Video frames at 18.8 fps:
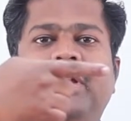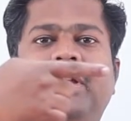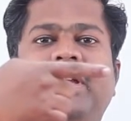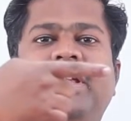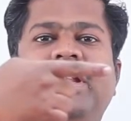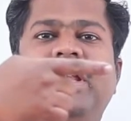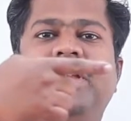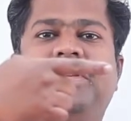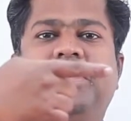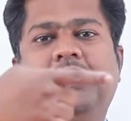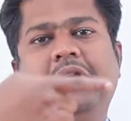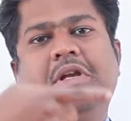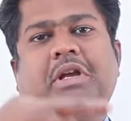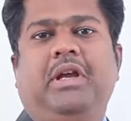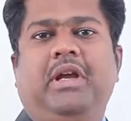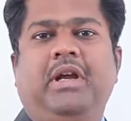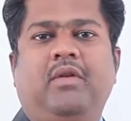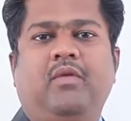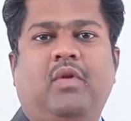
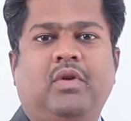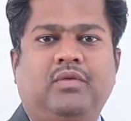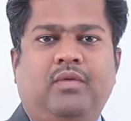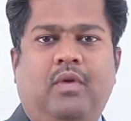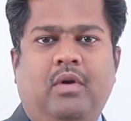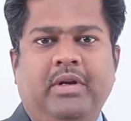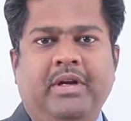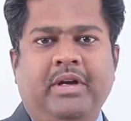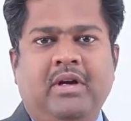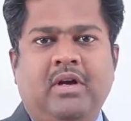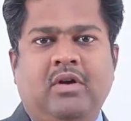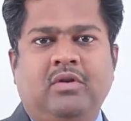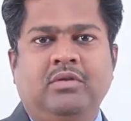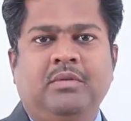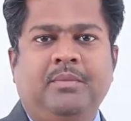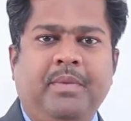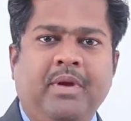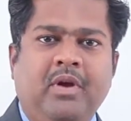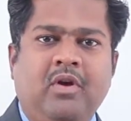Initially, it was falling
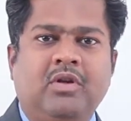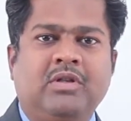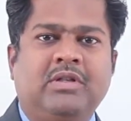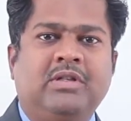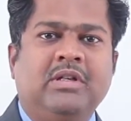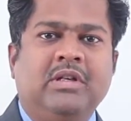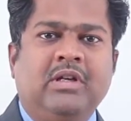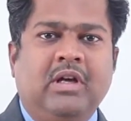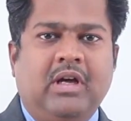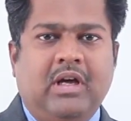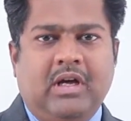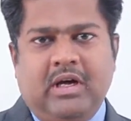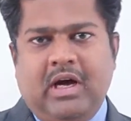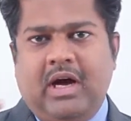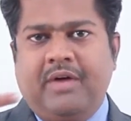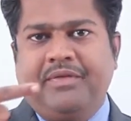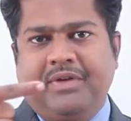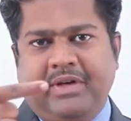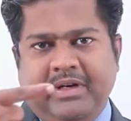down because
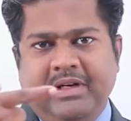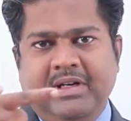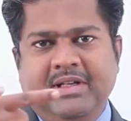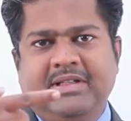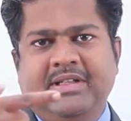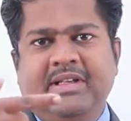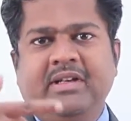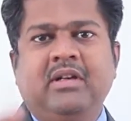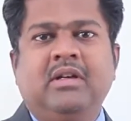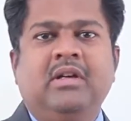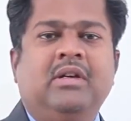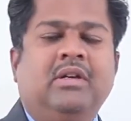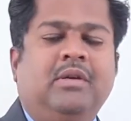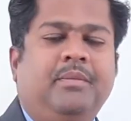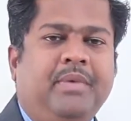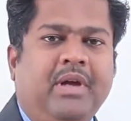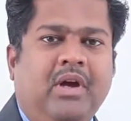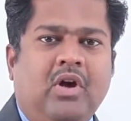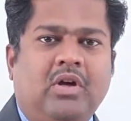after releasing,
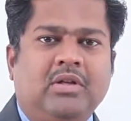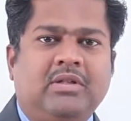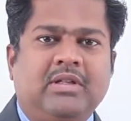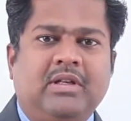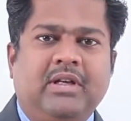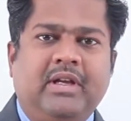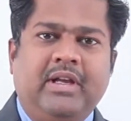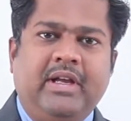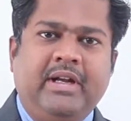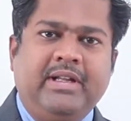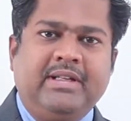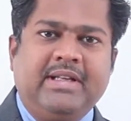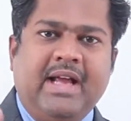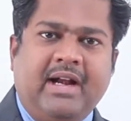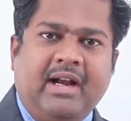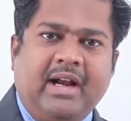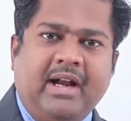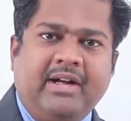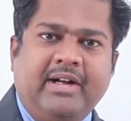because it is
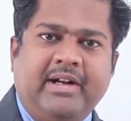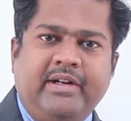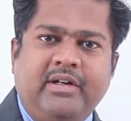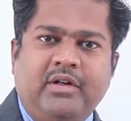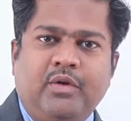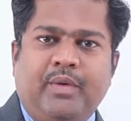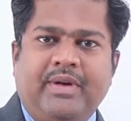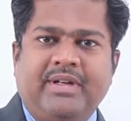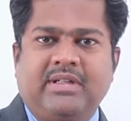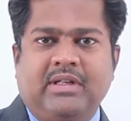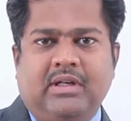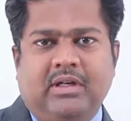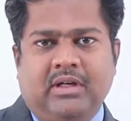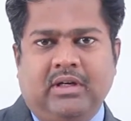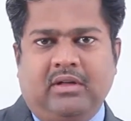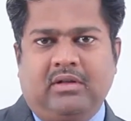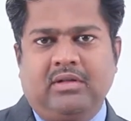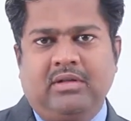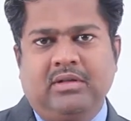attracted towards
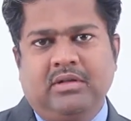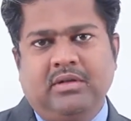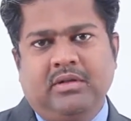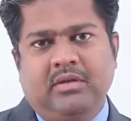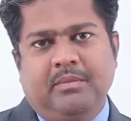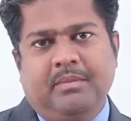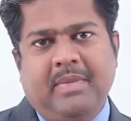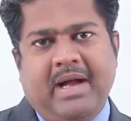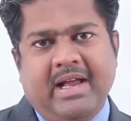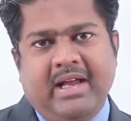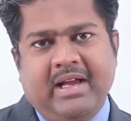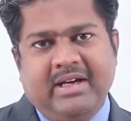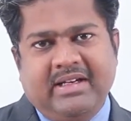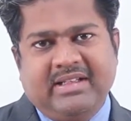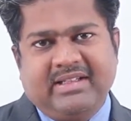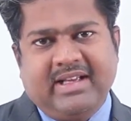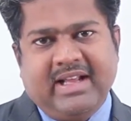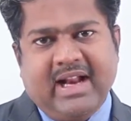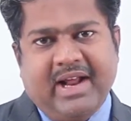Earth by
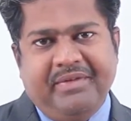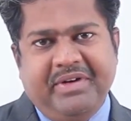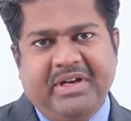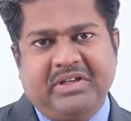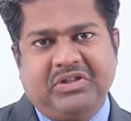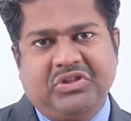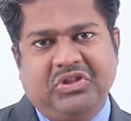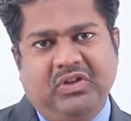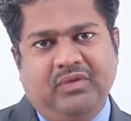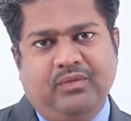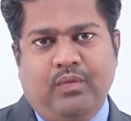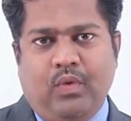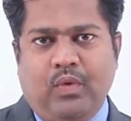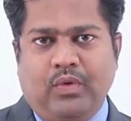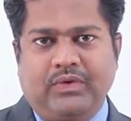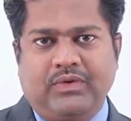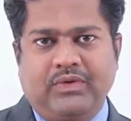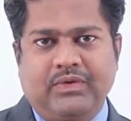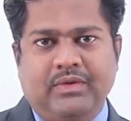its gravitational
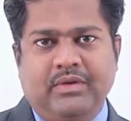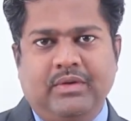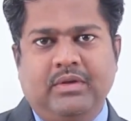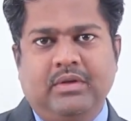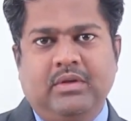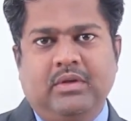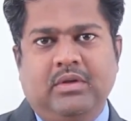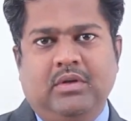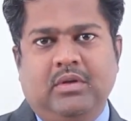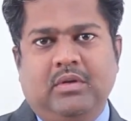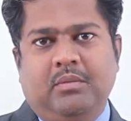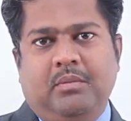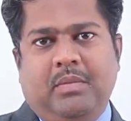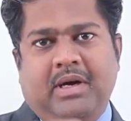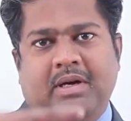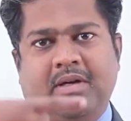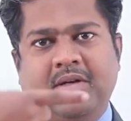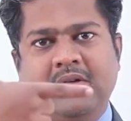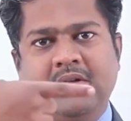force.
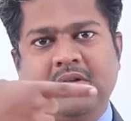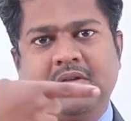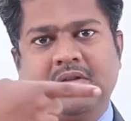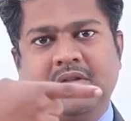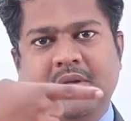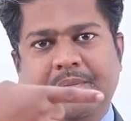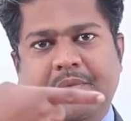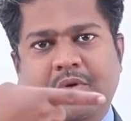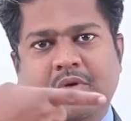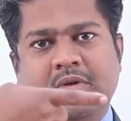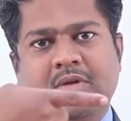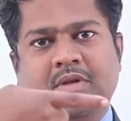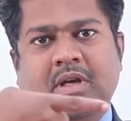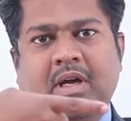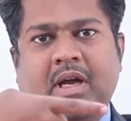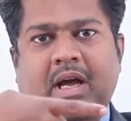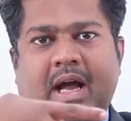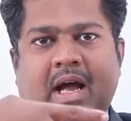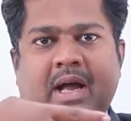But suppose
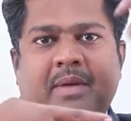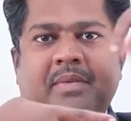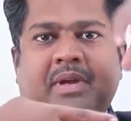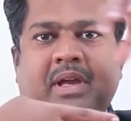I am